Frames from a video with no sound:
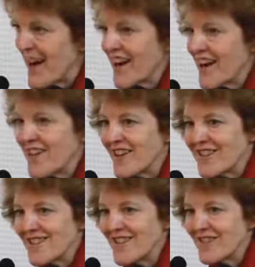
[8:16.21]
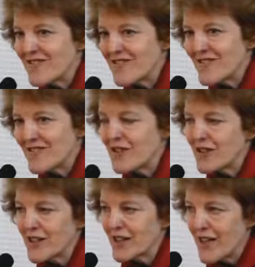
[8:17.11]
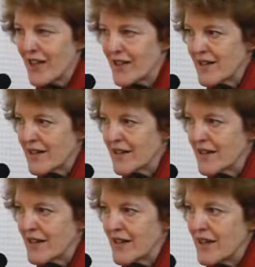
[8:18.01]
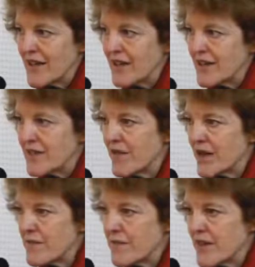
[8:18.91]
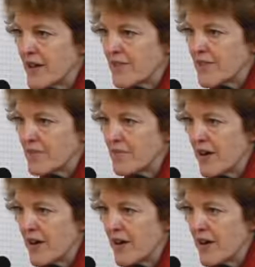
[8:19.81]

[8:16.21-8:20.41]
and I think it's interesting to look at Canada in the development of,